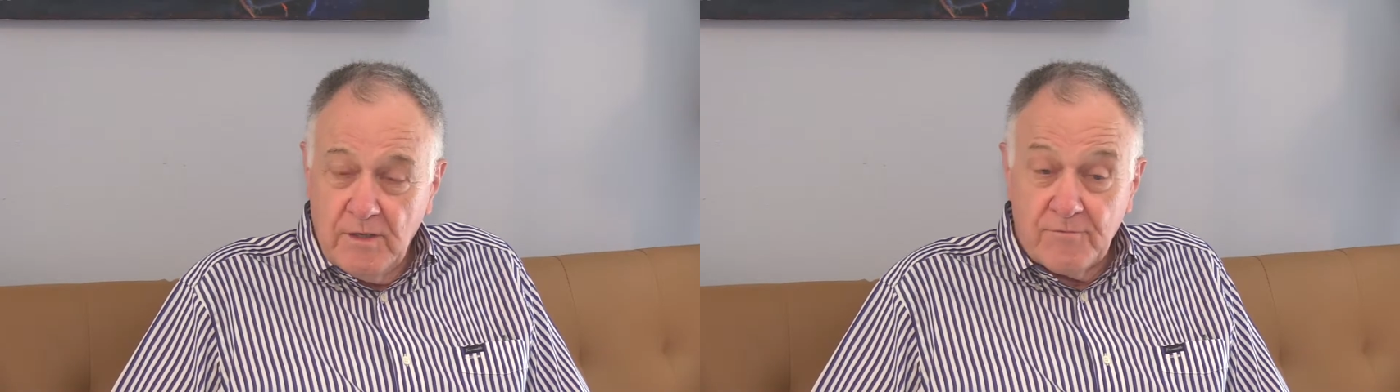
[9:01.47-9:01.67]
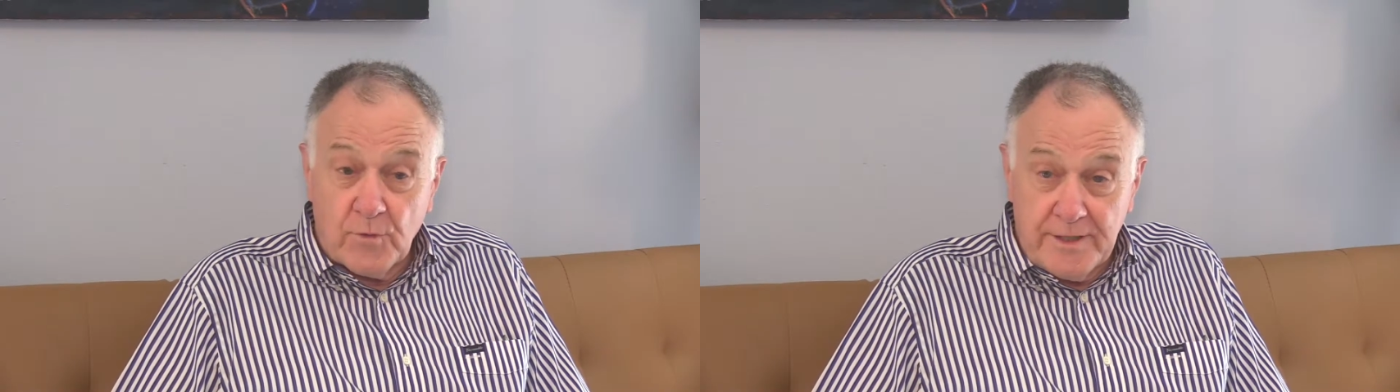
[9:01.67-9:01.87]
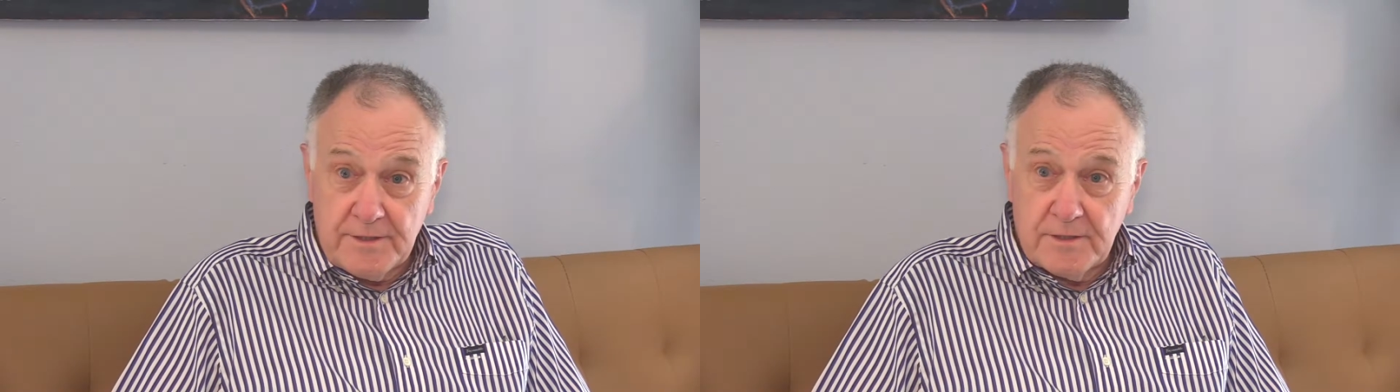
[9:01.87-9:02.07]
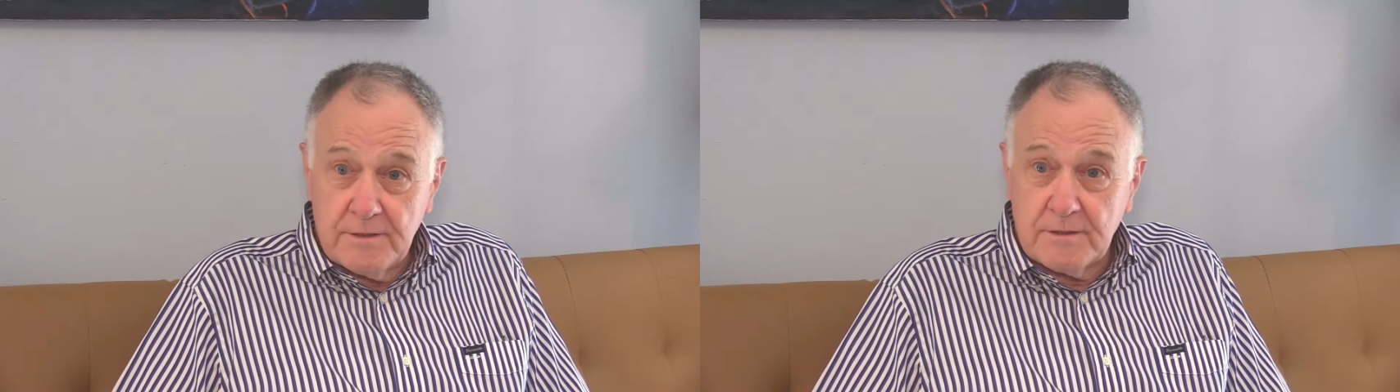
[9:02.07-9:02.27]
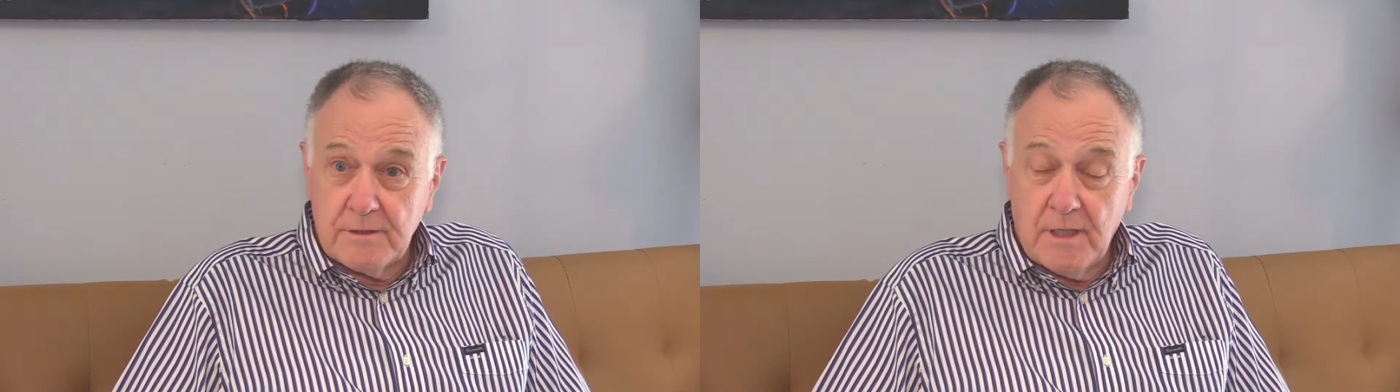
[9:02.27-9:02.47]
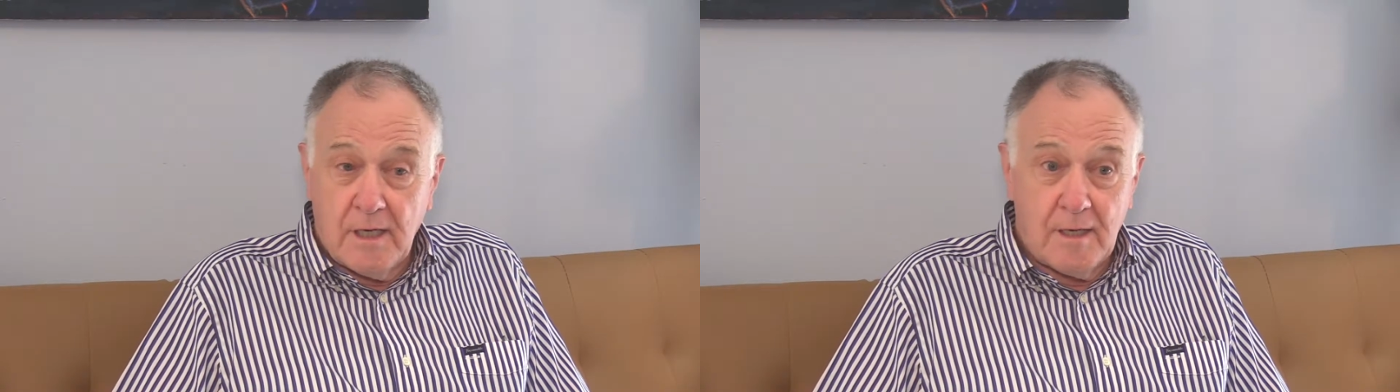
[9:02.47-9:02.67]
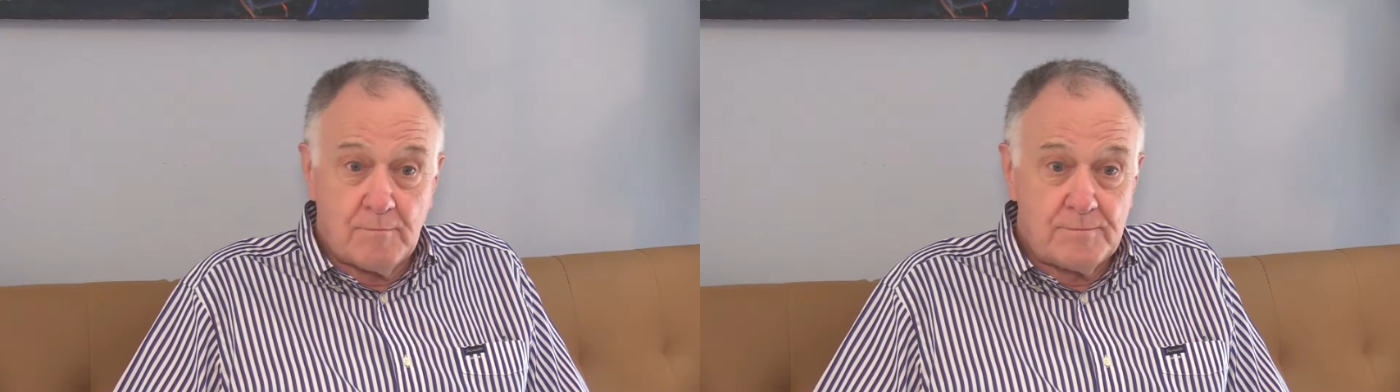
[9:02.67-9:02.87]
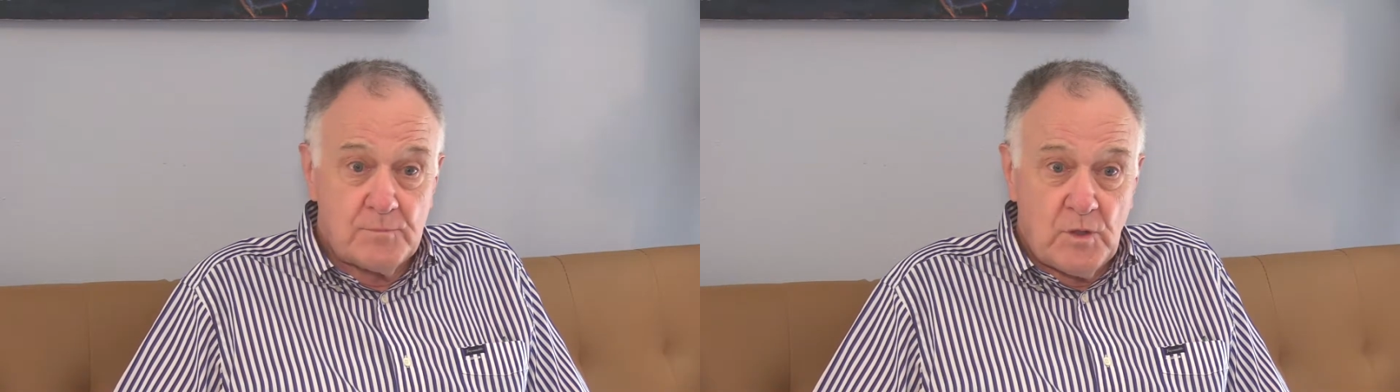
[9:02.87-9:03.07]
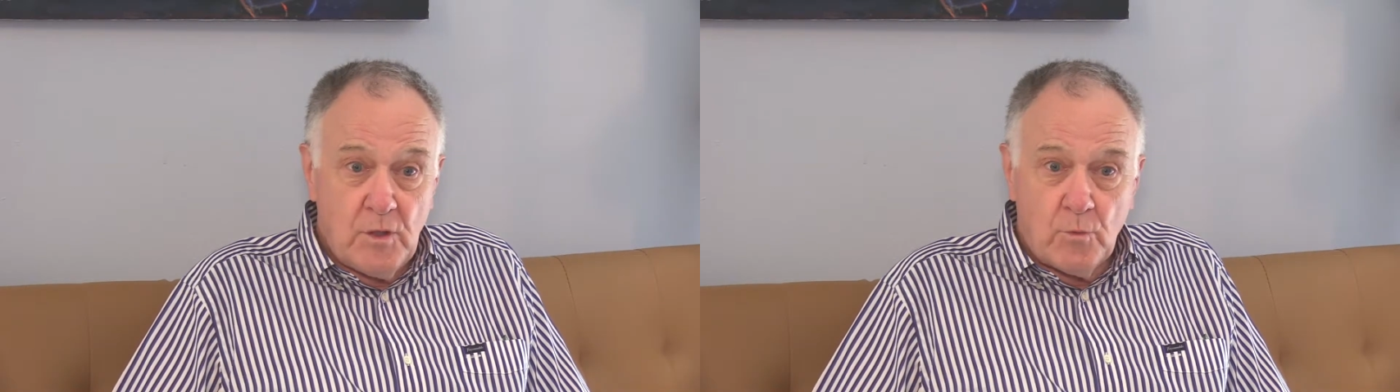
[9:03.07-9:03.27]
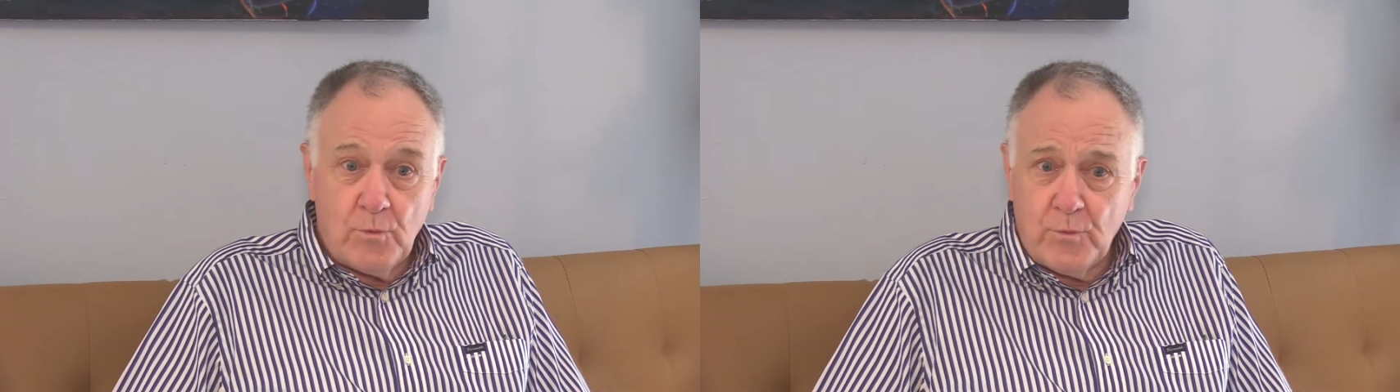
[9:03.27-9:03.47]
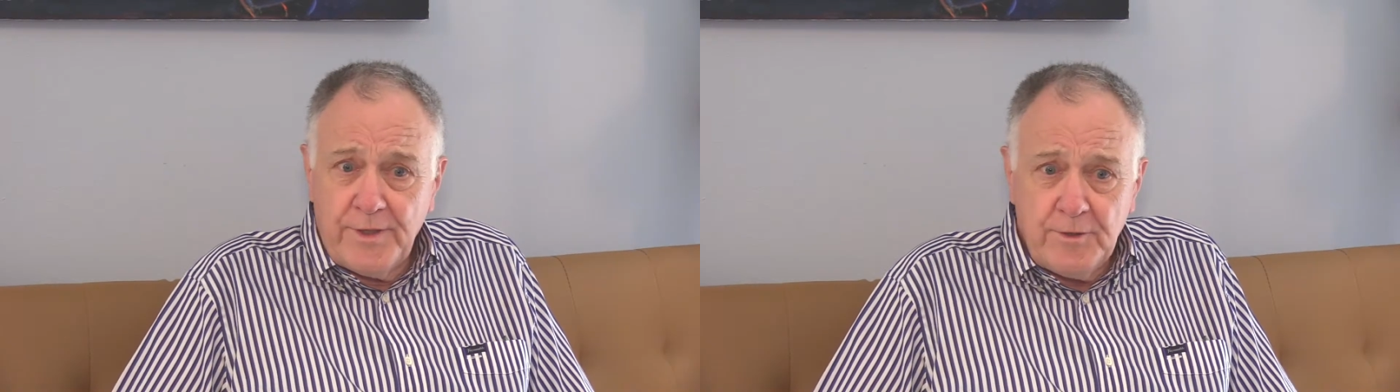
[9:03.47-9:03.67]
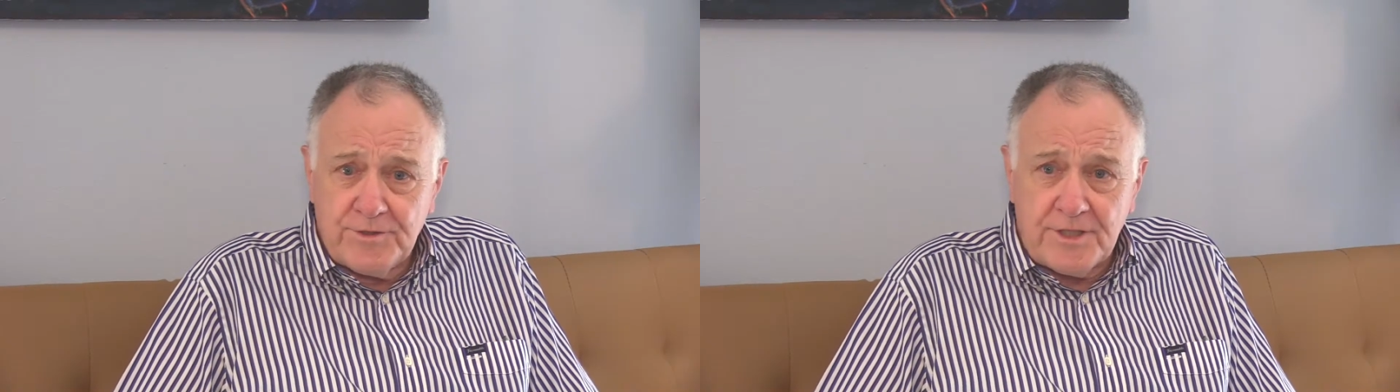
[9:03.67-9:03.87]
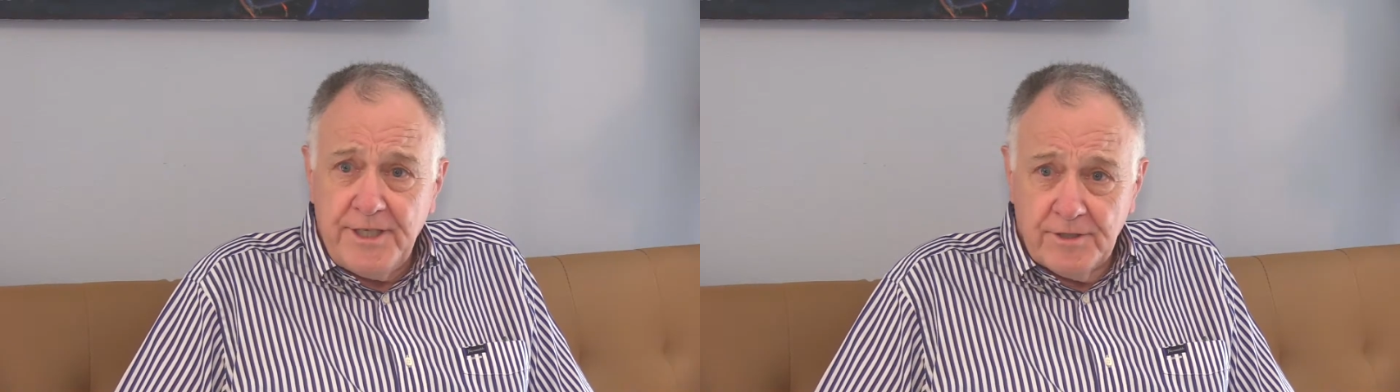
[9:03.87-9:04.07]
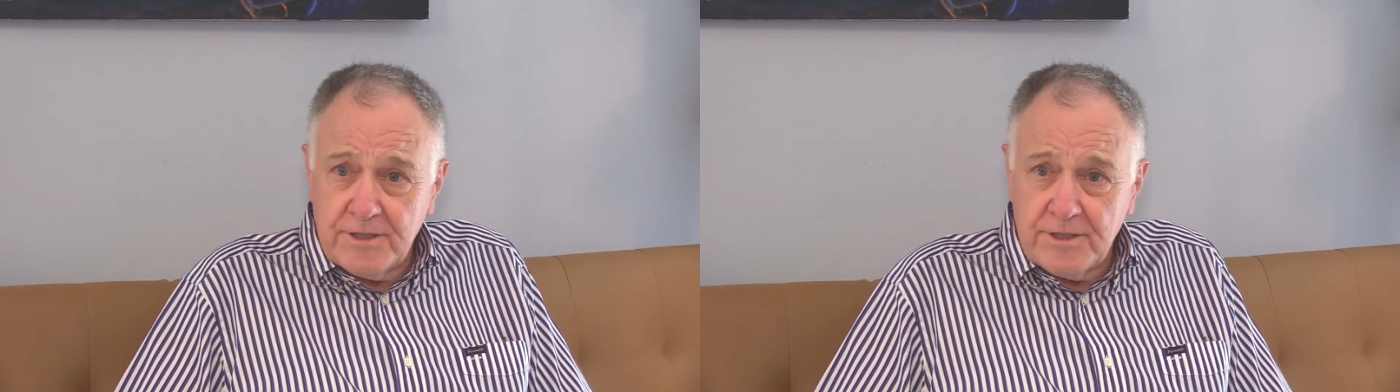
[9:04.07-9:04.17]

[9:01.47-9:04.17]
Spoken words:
For instance, we use a tier